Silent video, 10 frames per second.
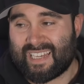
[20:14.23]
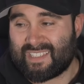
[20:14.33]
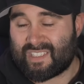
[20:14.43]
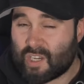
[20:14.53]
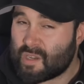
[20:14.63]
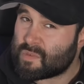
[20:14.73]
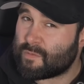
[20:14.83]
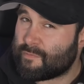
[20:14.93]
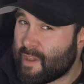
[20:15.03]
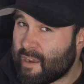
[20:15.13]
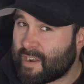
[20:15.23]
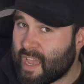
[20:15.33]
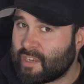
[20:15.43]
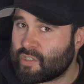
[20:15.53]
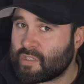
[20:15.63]
In terms of
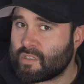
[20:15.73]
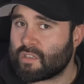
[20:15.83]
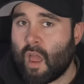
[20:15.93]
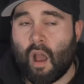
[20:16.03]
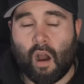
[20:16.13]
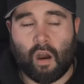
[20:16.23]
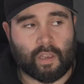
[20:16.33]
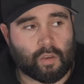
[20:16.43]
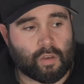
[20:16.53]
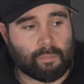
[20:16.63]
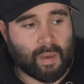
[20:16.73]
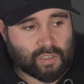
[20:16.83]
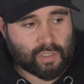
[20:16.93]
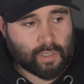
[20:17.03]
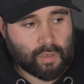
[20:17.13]
variations, I could
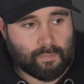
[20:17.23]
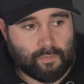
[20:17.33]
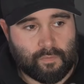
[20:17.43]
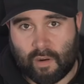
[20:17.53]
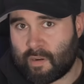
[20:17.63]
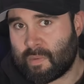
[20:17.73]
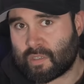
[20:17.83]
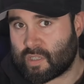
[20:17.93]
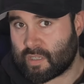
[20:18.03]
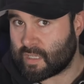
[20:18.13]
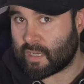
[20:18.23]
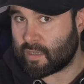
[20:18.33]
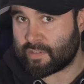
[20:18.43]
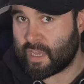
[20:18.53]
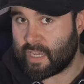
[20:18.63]
imagine very much that they're going to
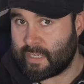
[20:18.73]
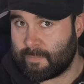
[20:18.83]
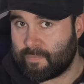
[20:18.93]
say,